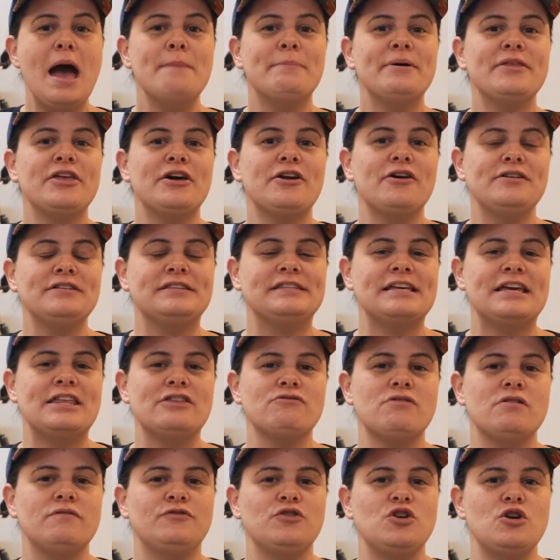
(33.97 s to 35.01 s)
but they don't see
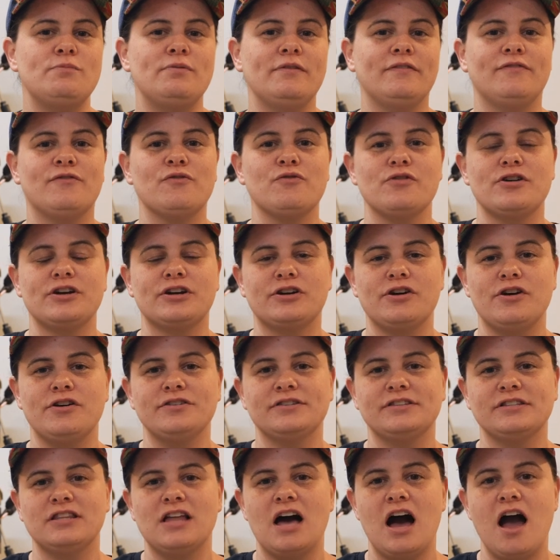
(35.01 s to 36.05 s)
the review before it
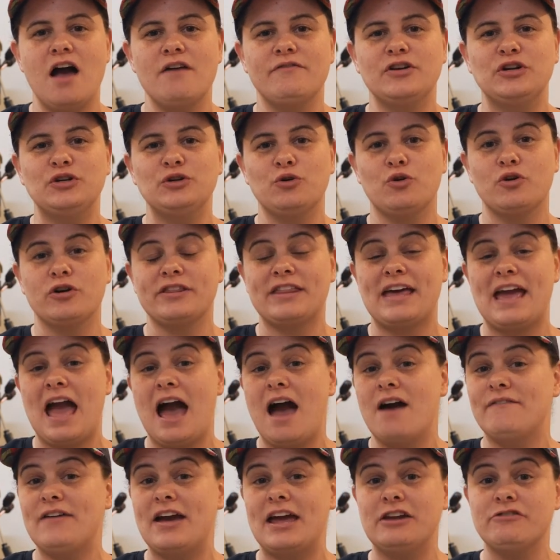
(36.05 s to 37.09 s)
goes live, nor do they
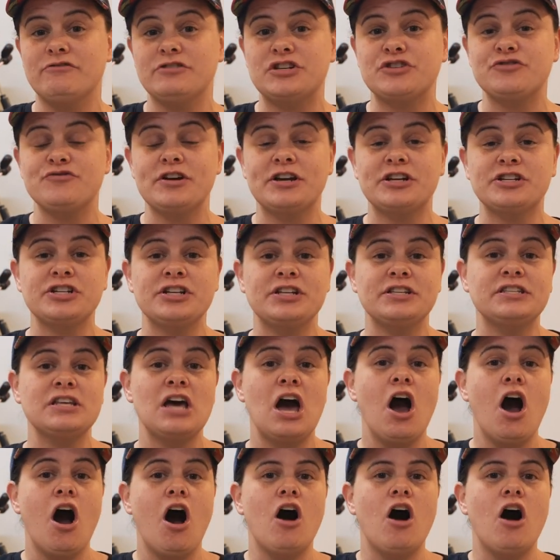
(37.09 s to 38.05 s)
have any restrictions